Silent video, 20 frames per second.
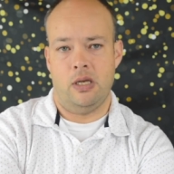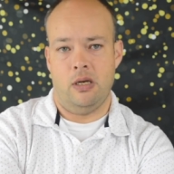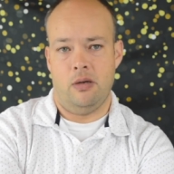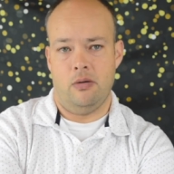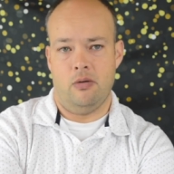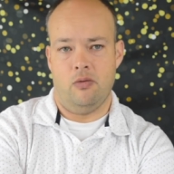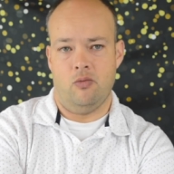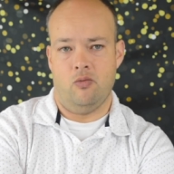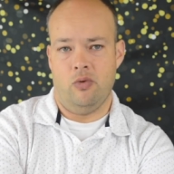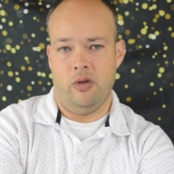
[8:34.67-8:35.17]

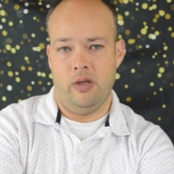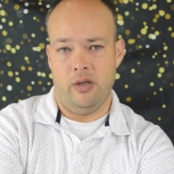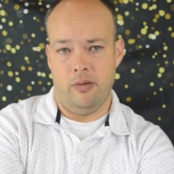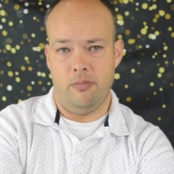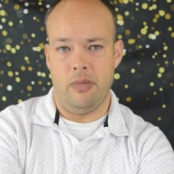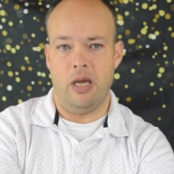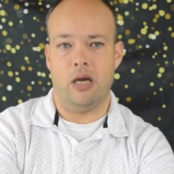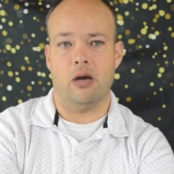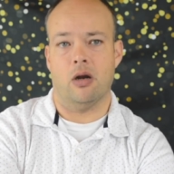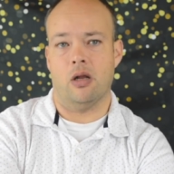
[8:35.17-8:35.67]
and really
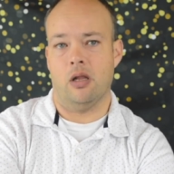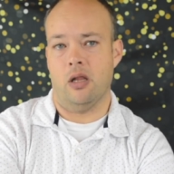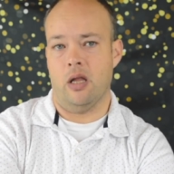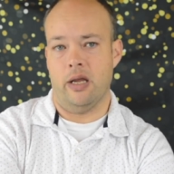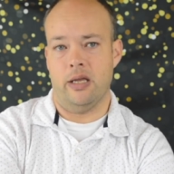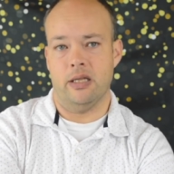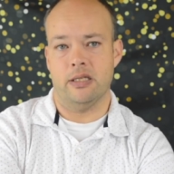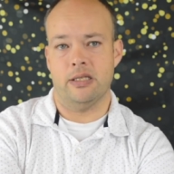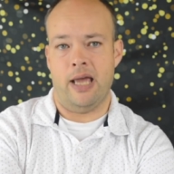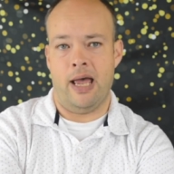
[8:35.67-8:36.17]
make our
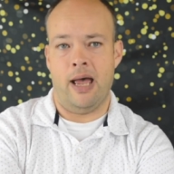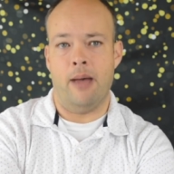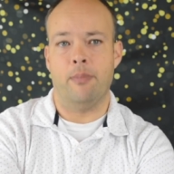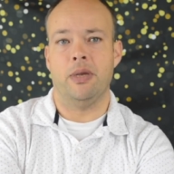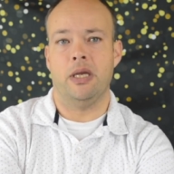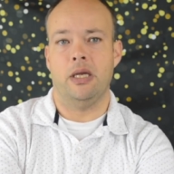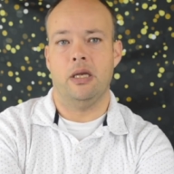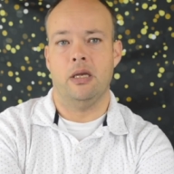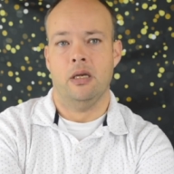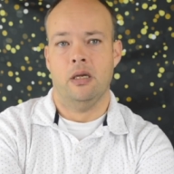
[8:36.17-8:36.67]
clients
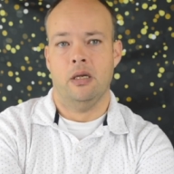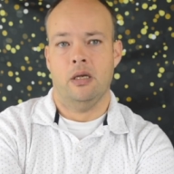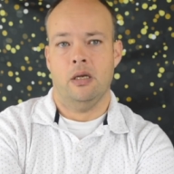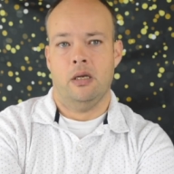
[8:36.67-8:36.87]
happy.